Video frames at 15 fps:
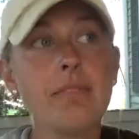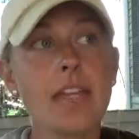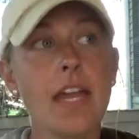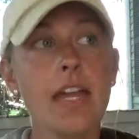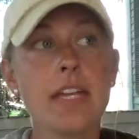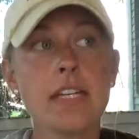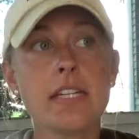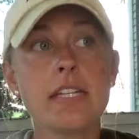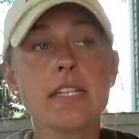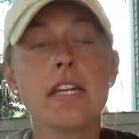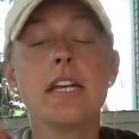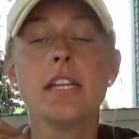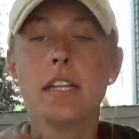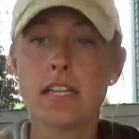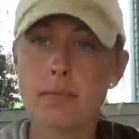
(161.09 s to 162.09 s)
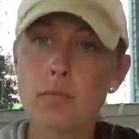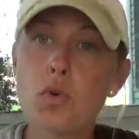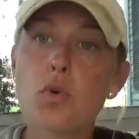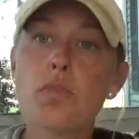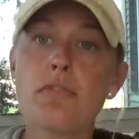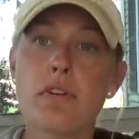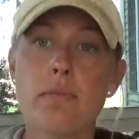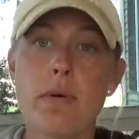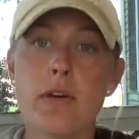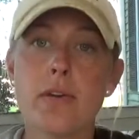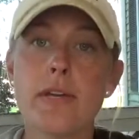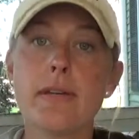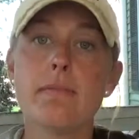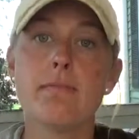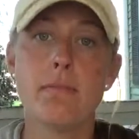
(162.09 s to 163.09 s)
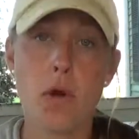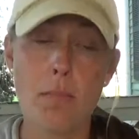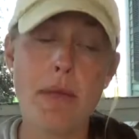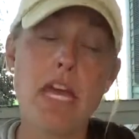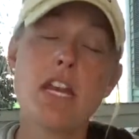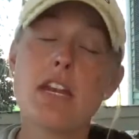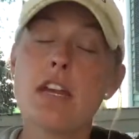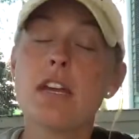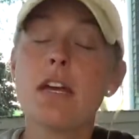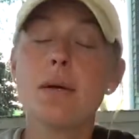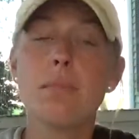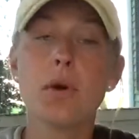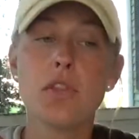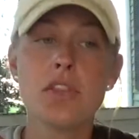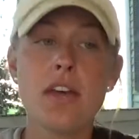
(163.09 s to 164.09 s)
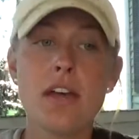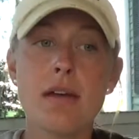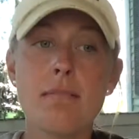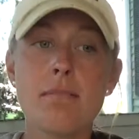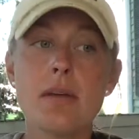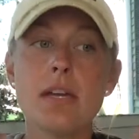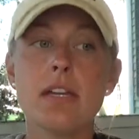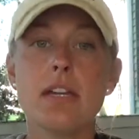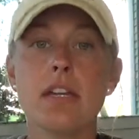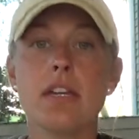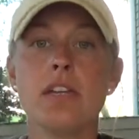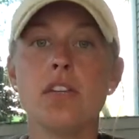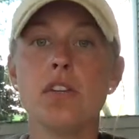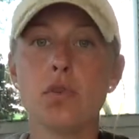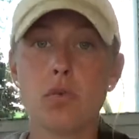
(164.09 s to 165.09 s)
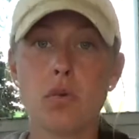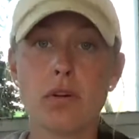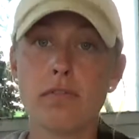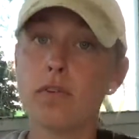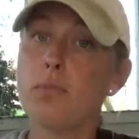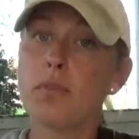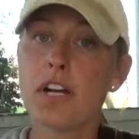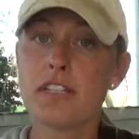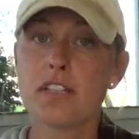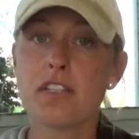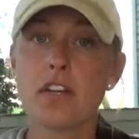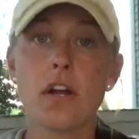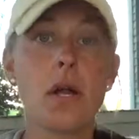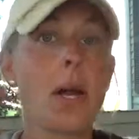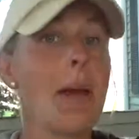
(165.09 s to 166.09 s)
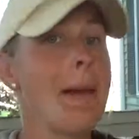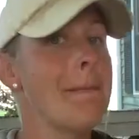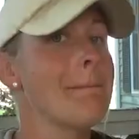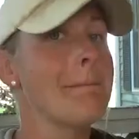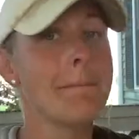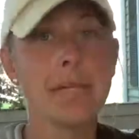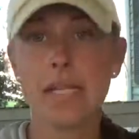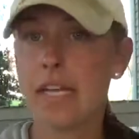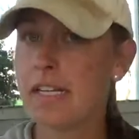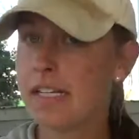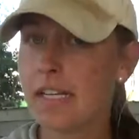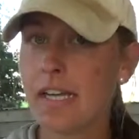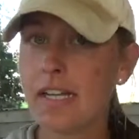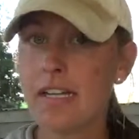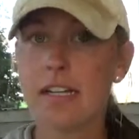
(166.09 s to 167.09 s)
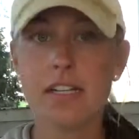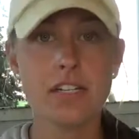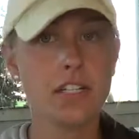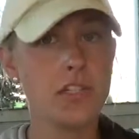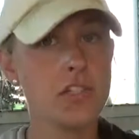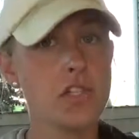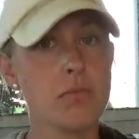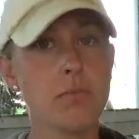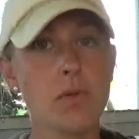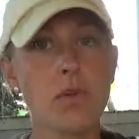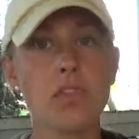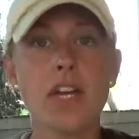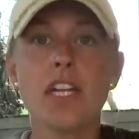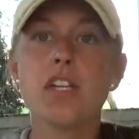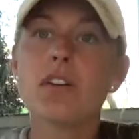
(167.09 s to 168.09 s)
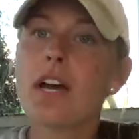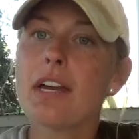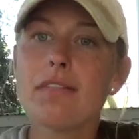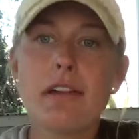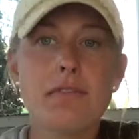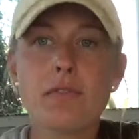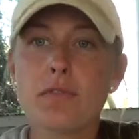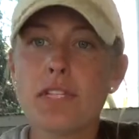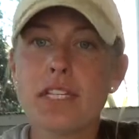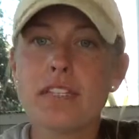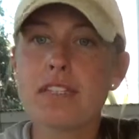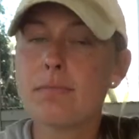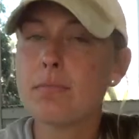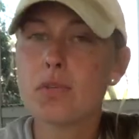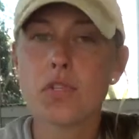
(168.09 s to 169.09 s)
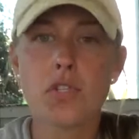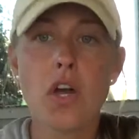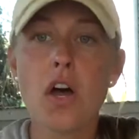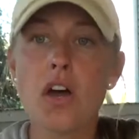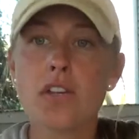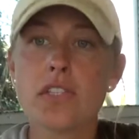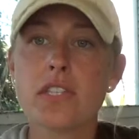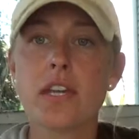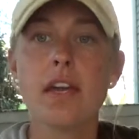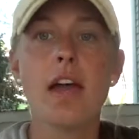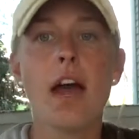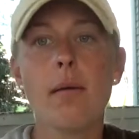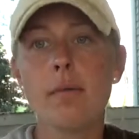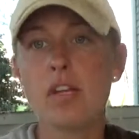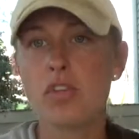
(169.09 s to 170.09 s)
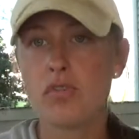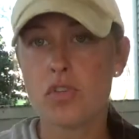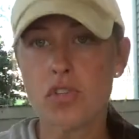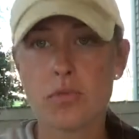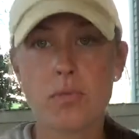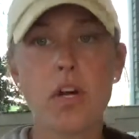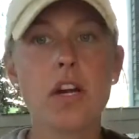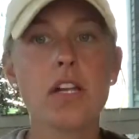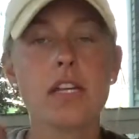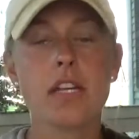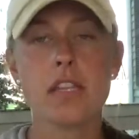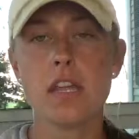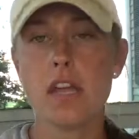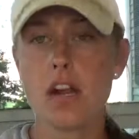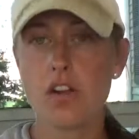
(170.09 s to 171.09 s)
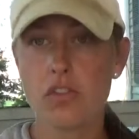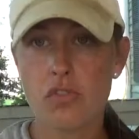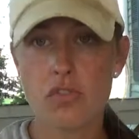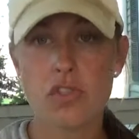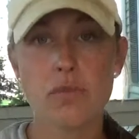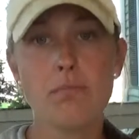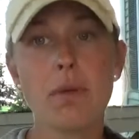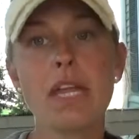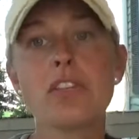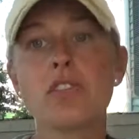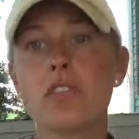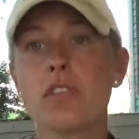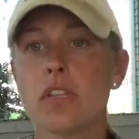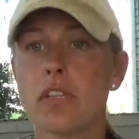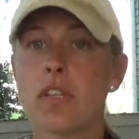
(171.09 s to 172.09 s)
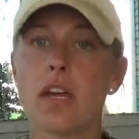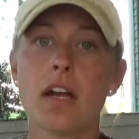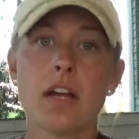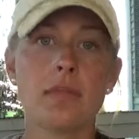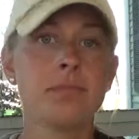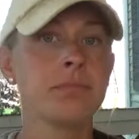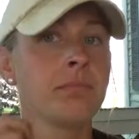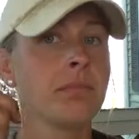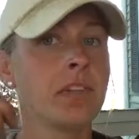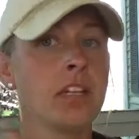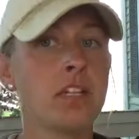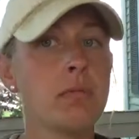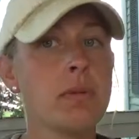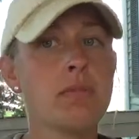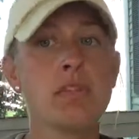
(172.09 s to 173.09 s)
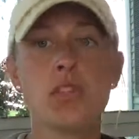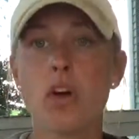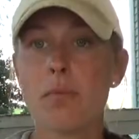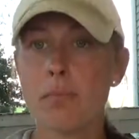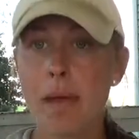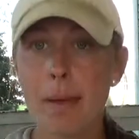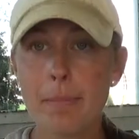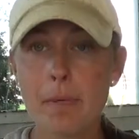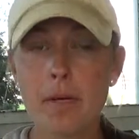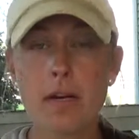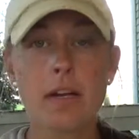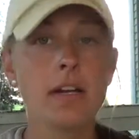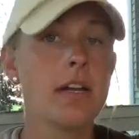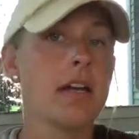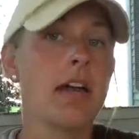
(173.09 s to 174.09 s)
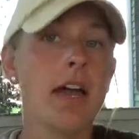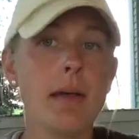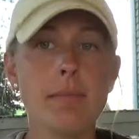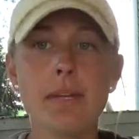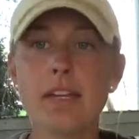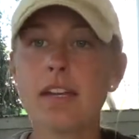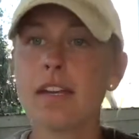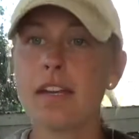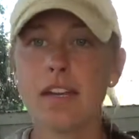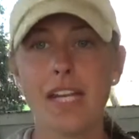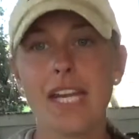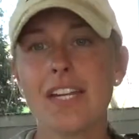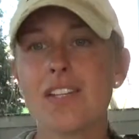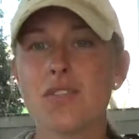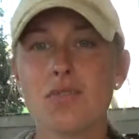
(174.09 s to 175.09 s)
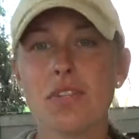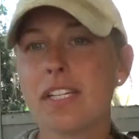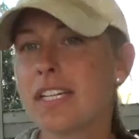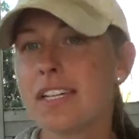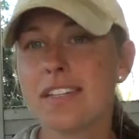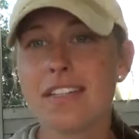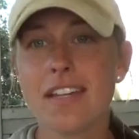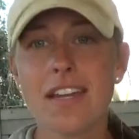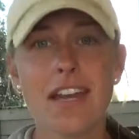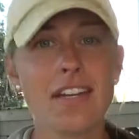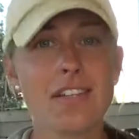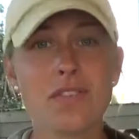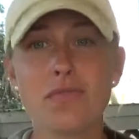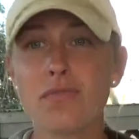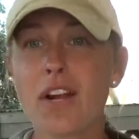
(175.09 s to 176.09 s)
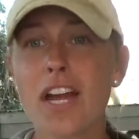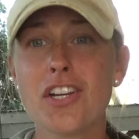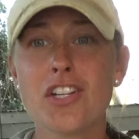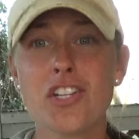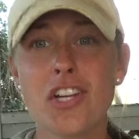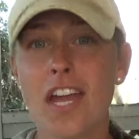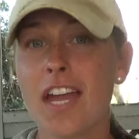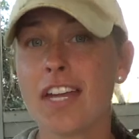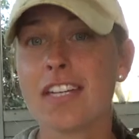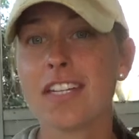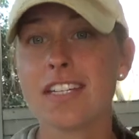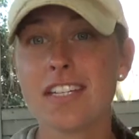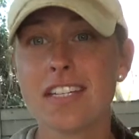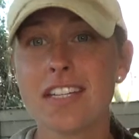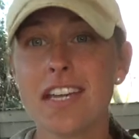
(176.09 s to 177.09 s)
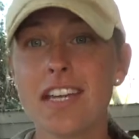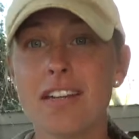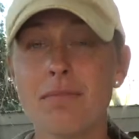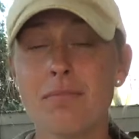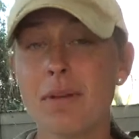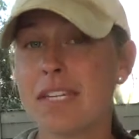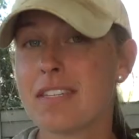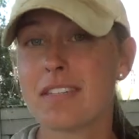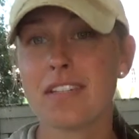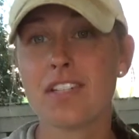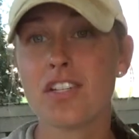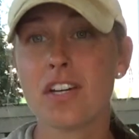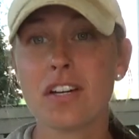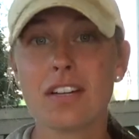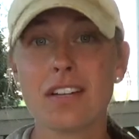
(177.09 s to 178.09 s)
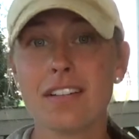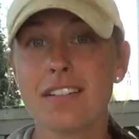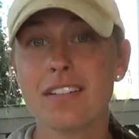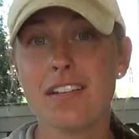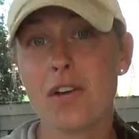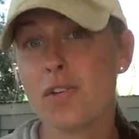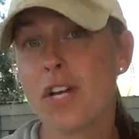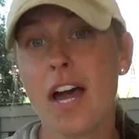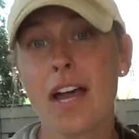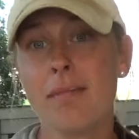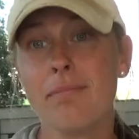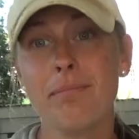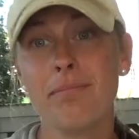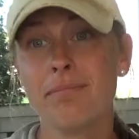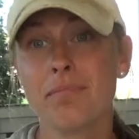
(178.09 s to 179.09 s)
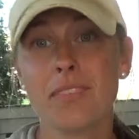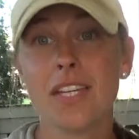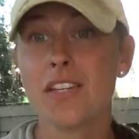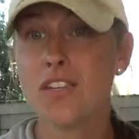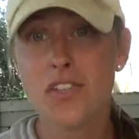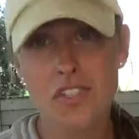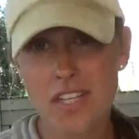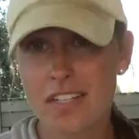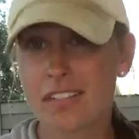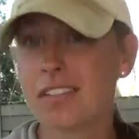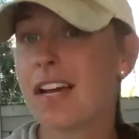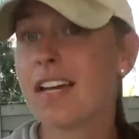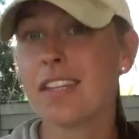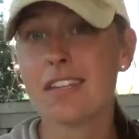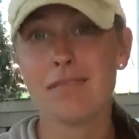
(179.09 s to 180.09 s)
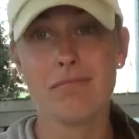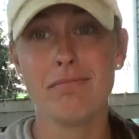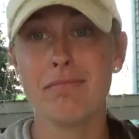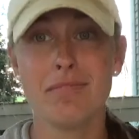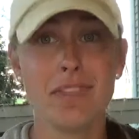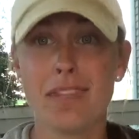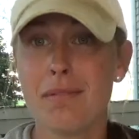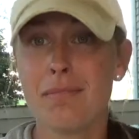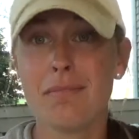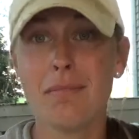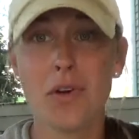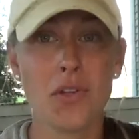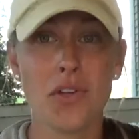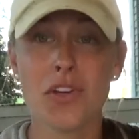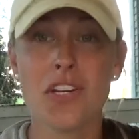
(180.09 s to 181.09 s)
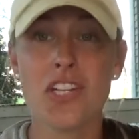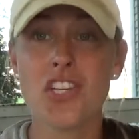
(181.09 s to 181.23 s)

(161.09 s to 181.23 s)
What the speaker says: and let them cool for a moment, put them in your food processor, blend it until it's smooth, and you kind of have a really simple sauce. I mean, throw some garlic in there, throw some basil in there, a little bit of salt and pepper. I mean, and it's really easy and it's fresh, and it basically took no time. Like, you just had to line them on the cookie